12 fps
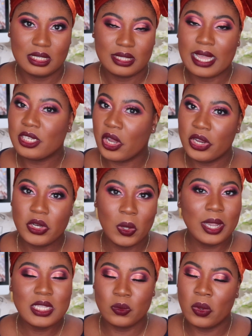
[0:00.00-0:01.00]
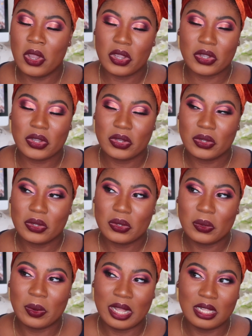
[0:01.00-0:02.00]
they don't always work
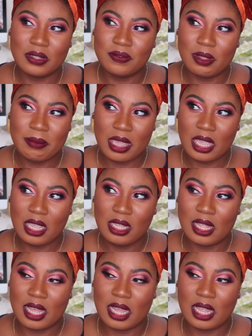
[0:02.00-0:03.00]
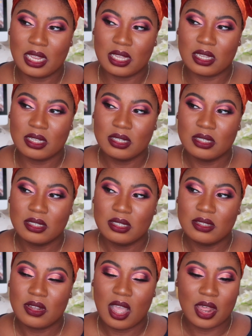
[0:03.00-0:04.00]
well for me. Like,
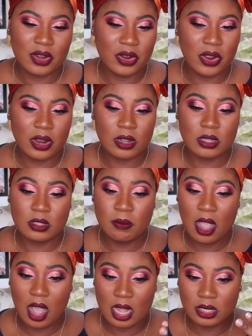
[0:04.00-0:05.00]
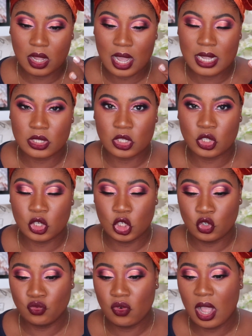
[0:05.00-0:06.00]
I don't know, because my under eyes are so
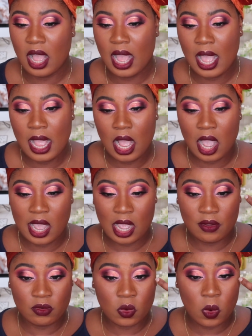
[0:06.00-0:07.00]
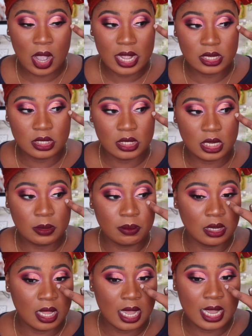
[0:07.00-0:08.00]
dry. I have quite deep
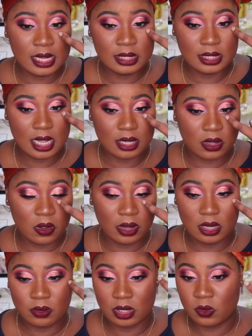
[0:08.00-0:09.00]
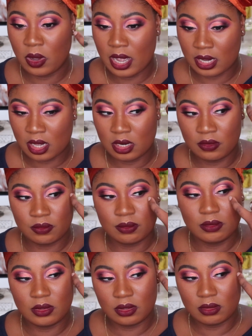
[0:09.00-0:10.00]
lines going up. That's why I kind of
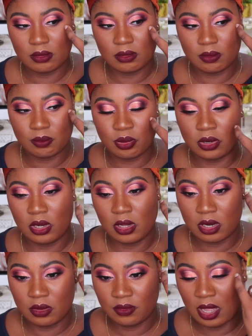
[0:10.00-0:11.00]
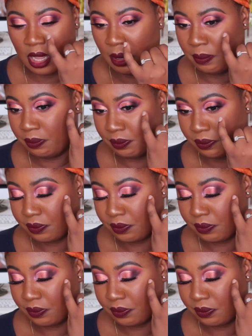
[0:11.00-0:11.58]
put a lot of